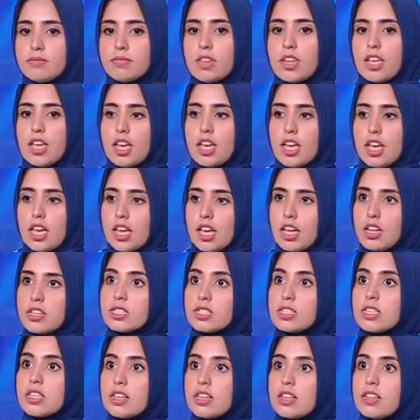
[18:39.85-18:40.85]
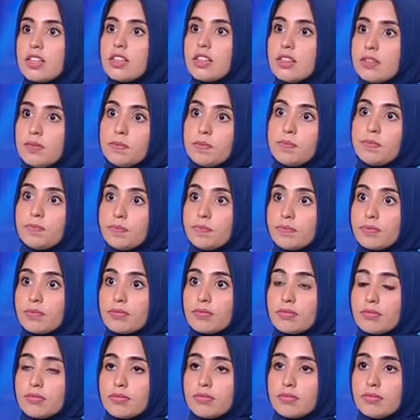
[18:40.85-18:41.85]
especially that we are in
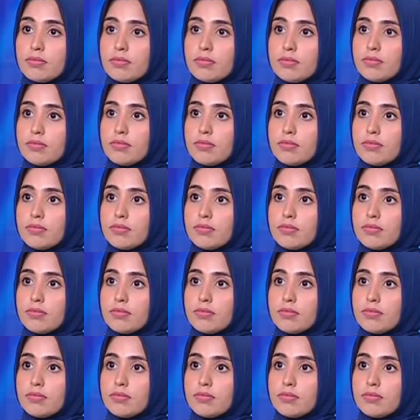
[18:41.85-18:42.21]
an